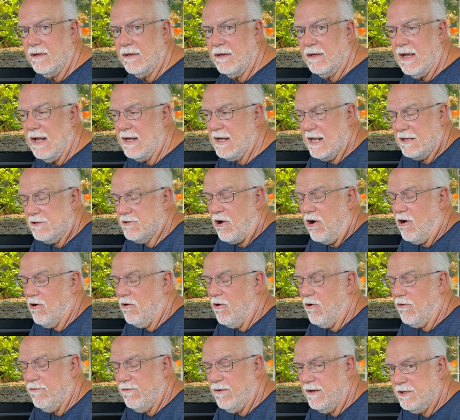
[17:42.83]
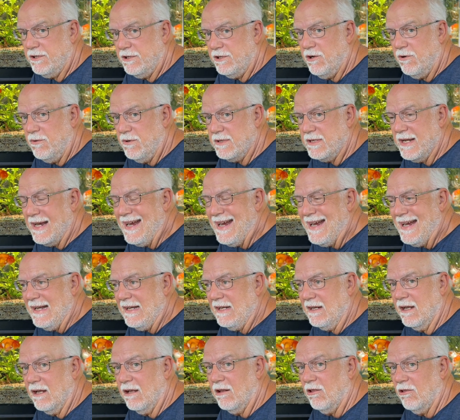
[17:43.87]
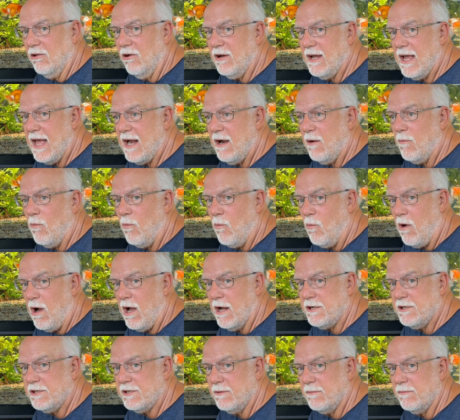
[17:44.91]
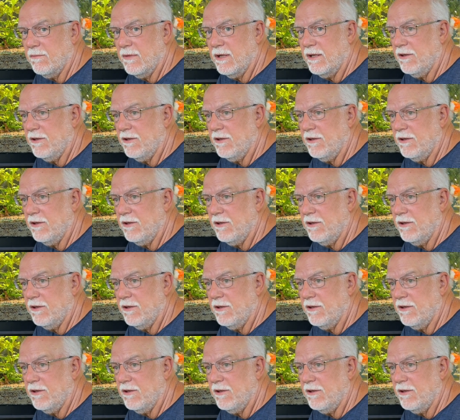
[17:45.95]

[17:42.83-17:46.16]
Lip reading: And that's all goldfish do is eat. Look at them, watch them.